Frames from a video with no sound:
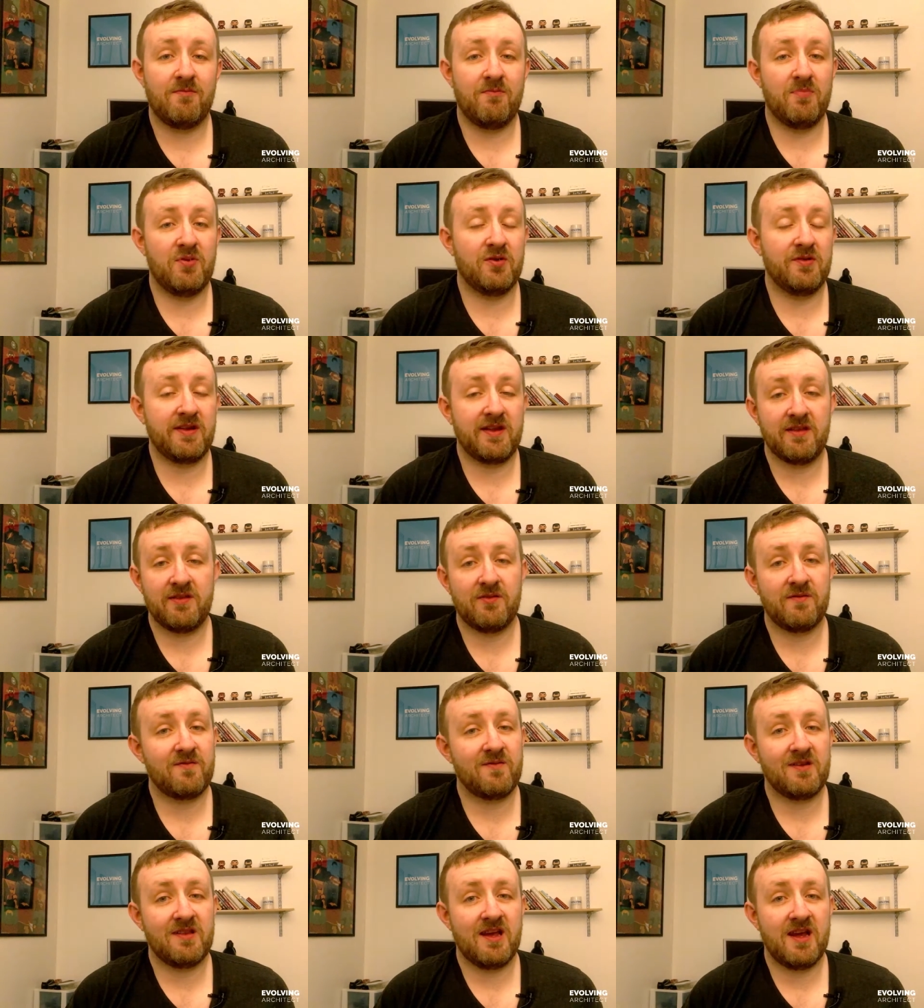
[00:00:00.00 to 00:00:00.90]
building a little
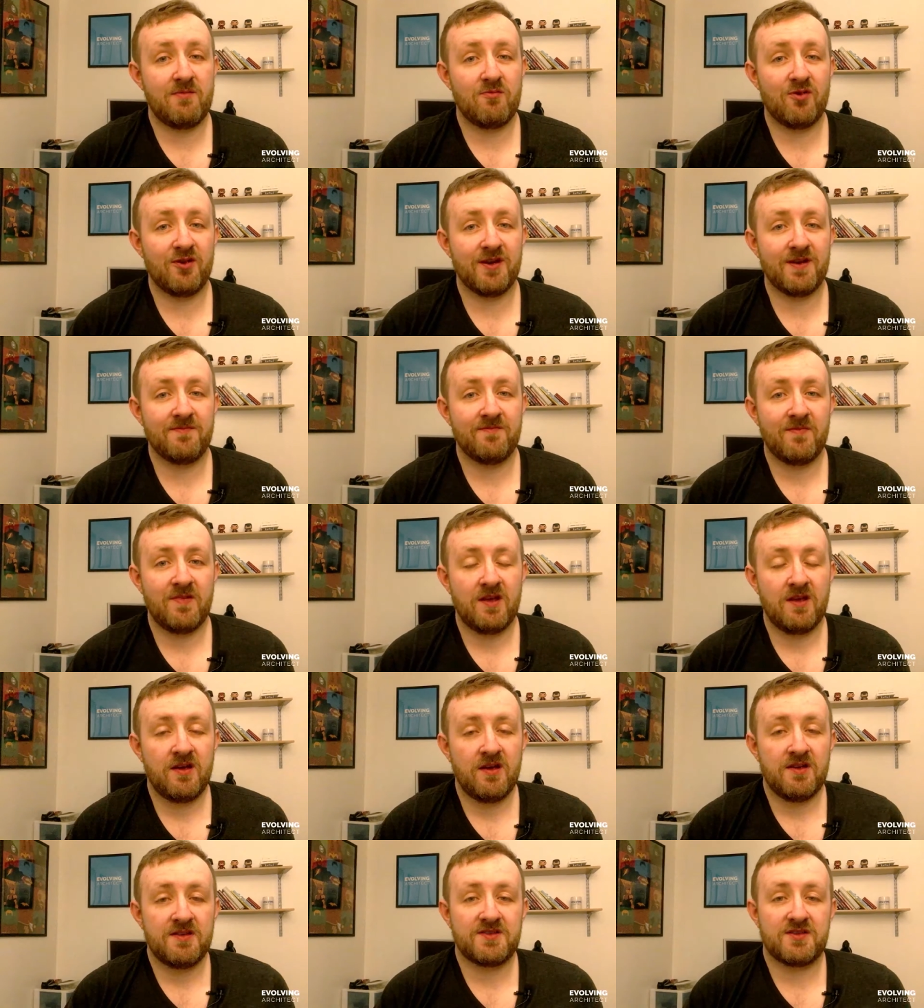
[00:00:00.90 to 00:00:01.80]
free library.
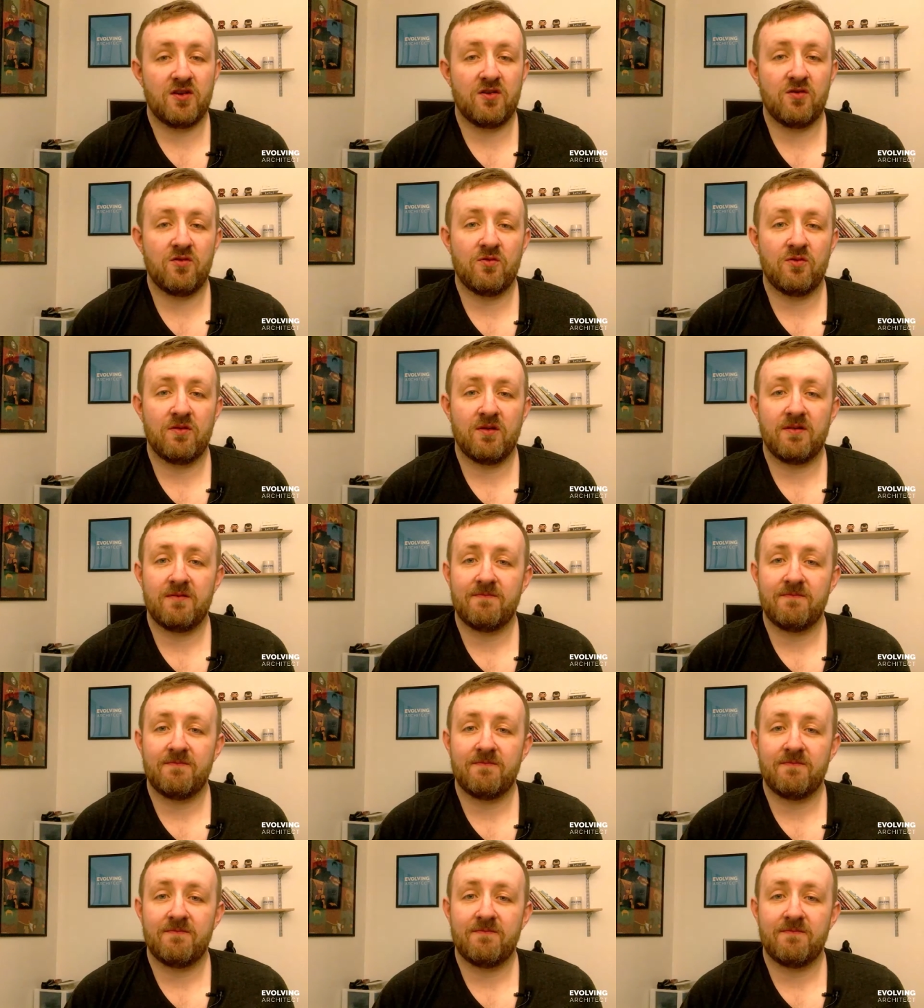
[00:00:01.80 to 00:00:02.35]
So